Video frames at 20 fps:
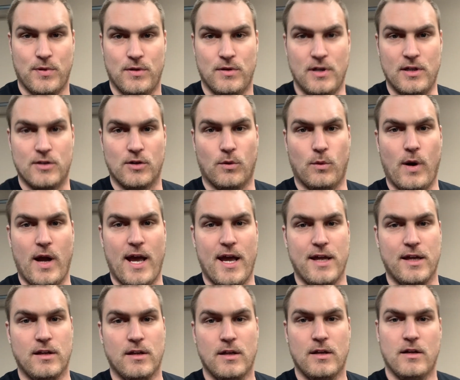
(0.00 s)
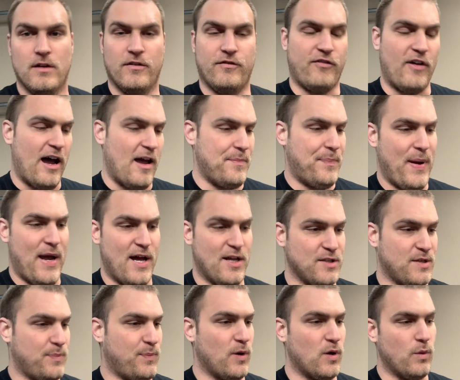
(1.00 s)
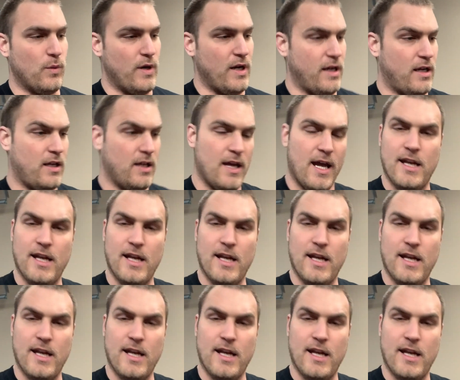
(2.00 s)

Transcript: Either way, 5 pounds per week,